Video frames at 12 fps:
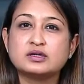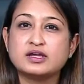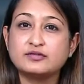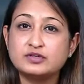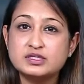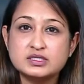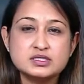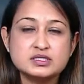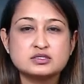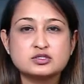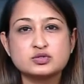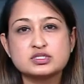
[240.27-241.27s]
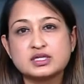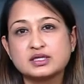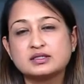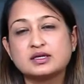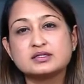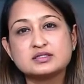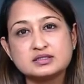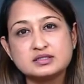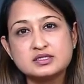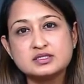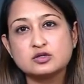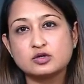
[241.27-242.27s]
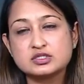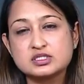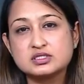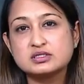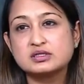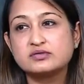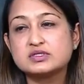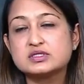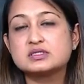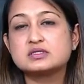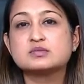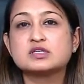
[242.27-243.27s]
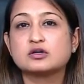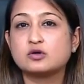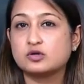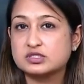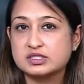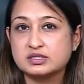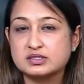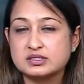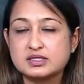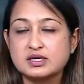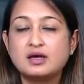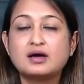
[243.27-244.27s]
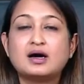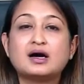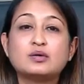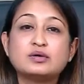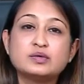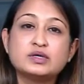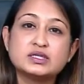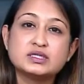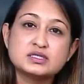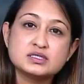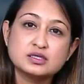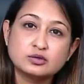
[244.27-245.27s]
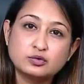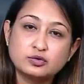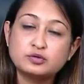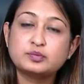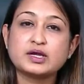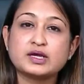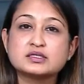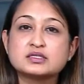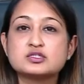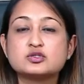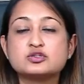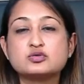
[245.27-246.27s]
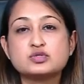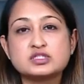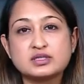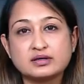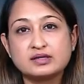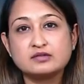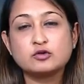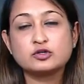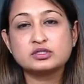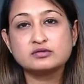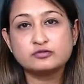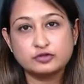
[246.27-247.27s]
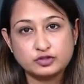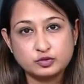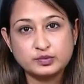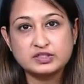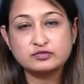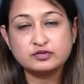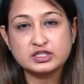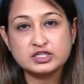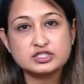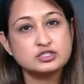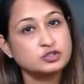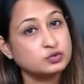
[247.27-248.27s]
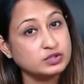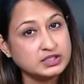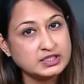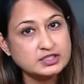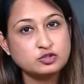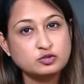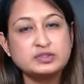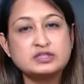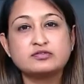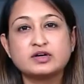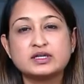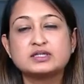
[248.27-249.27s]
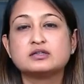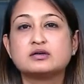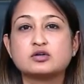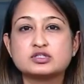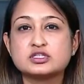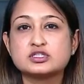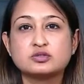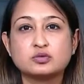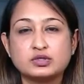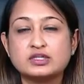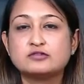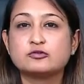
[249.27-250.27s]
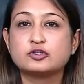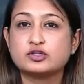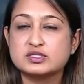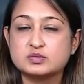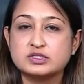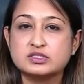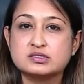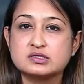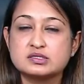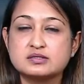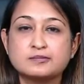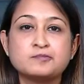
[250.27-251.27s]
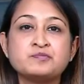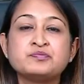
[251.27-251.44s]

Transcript: evidence to say that these oxygen delivery systems are causing this. However, it is a good practice to use sterile water for humidification. You need humidified oxygen only for your respiratory system.